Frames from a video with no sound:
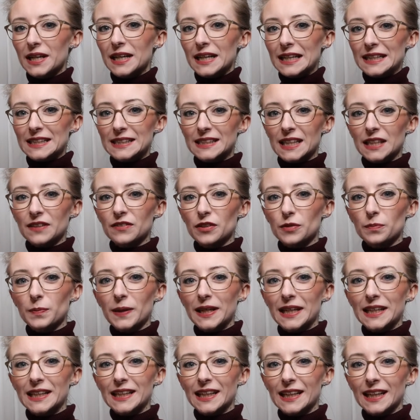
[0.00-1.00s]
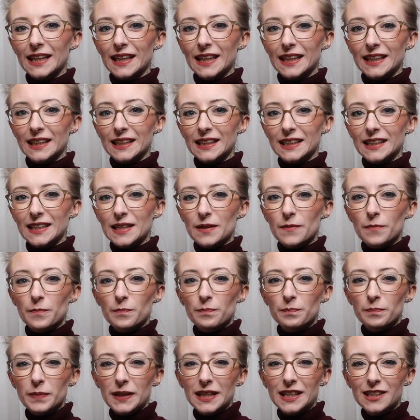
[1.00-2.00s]
Instead of it being a
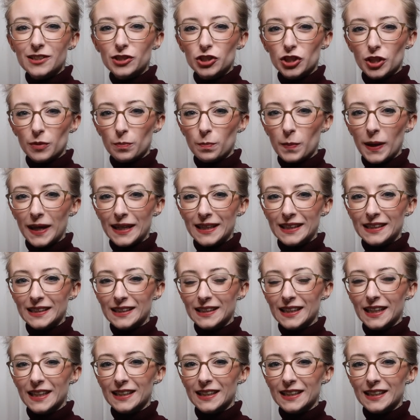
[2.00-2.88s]
peachy pink